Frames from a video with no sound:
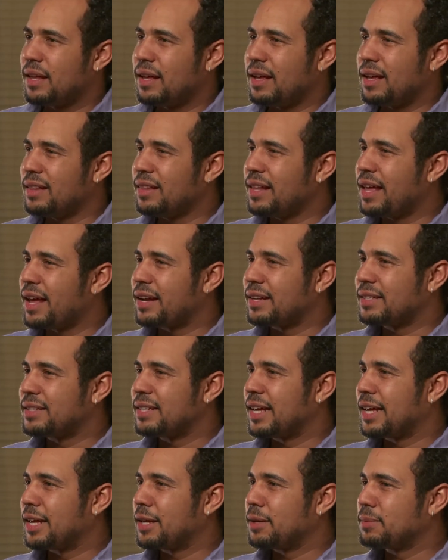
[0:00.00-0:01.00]
A lot of
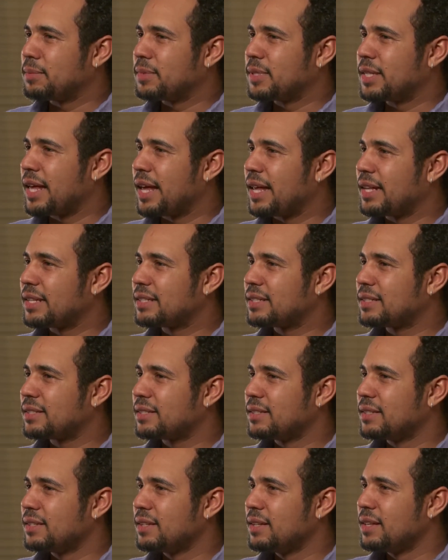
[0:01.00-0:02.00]
times
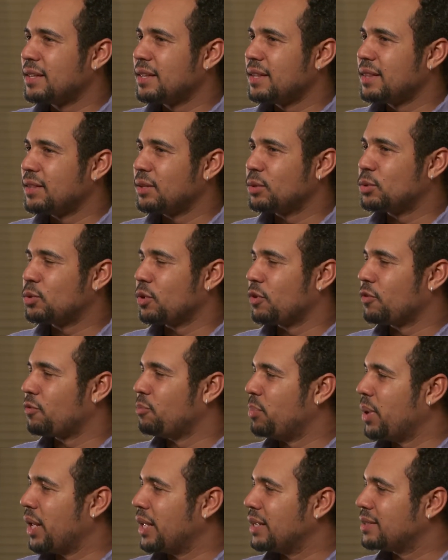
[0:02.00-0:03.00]
that's the sort
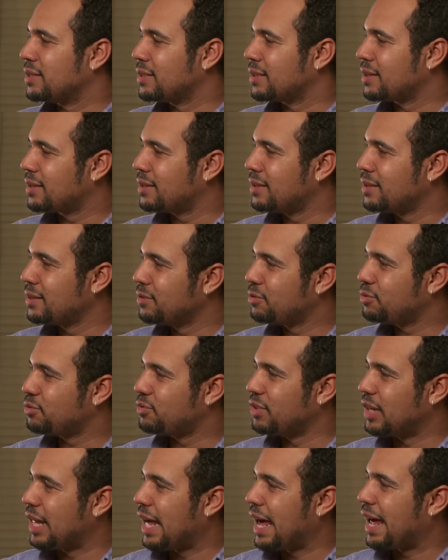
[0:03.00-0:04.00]
of basic
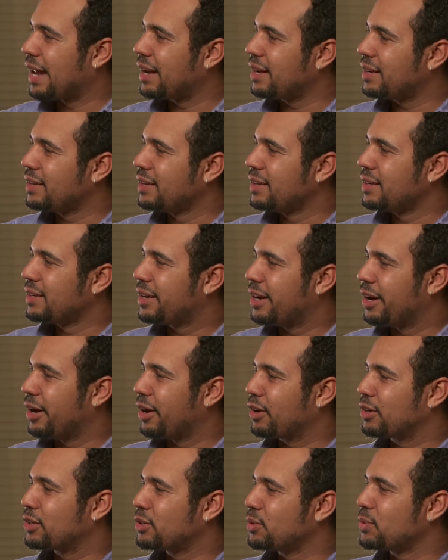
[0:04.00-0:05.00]
flat
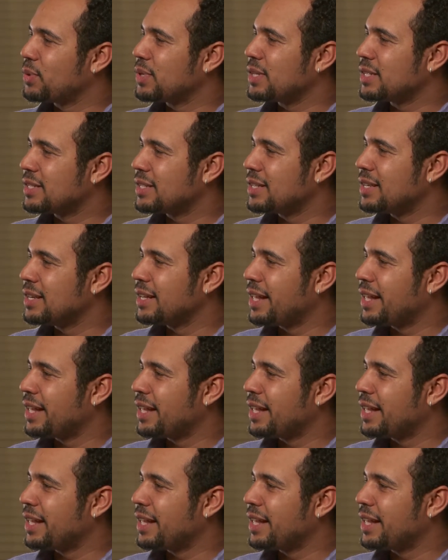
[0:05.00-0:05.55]
character we see.